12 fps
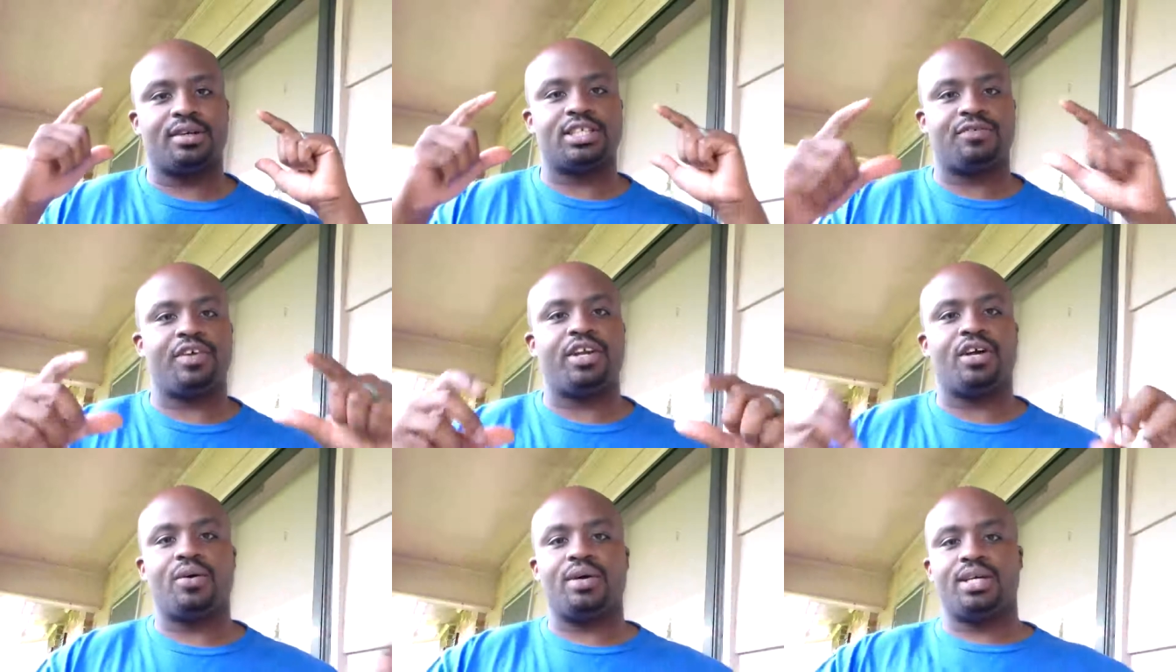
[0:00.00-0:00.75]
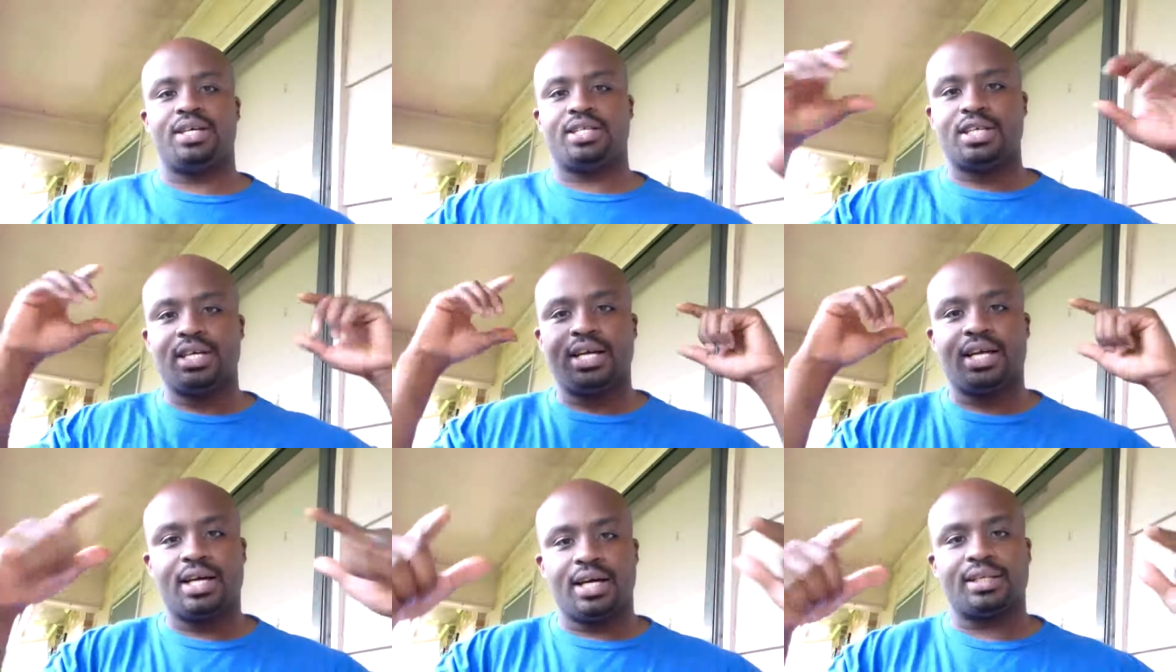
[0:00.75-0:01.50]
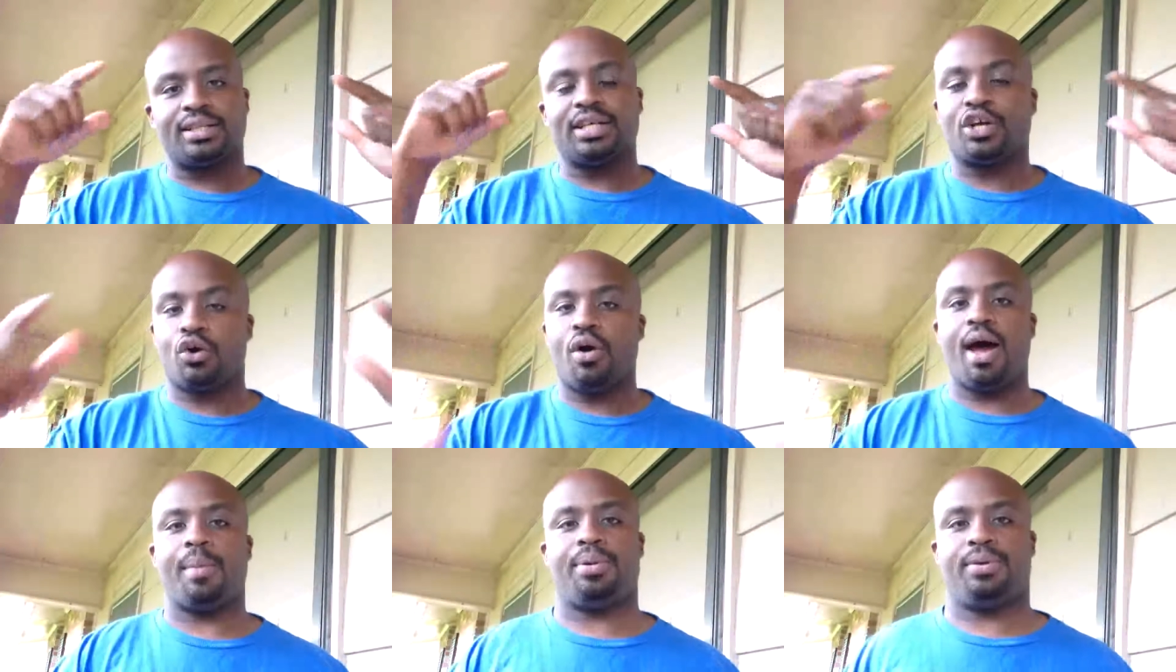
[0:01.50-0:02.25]
of this video is "Cut the
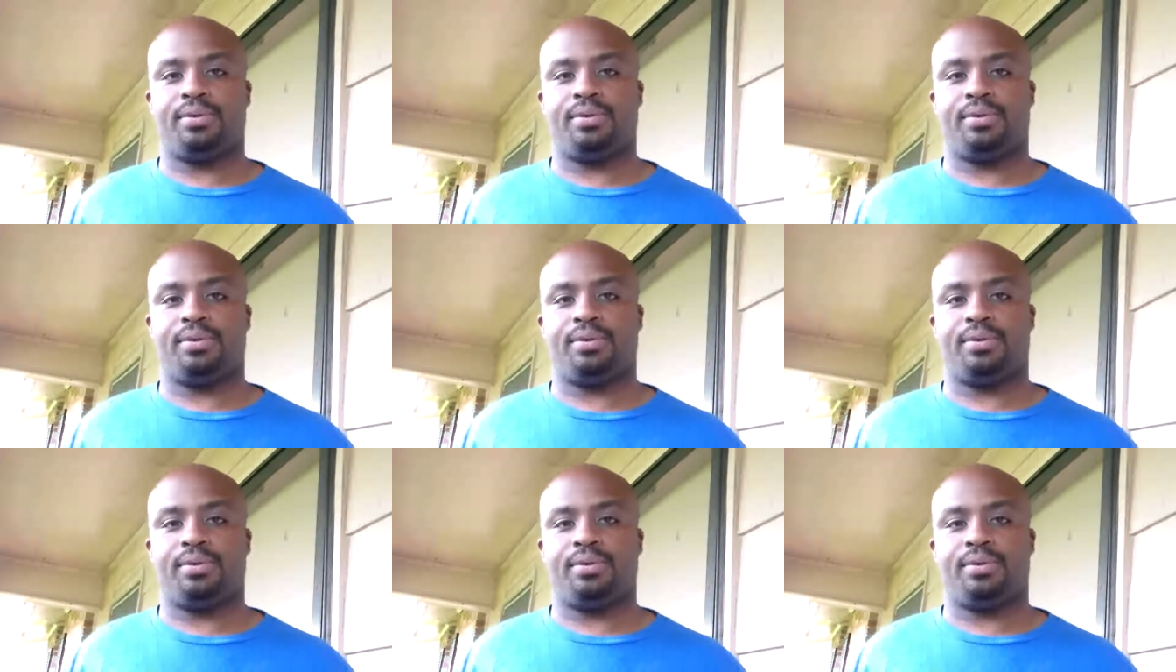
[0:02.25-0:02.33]
Crap."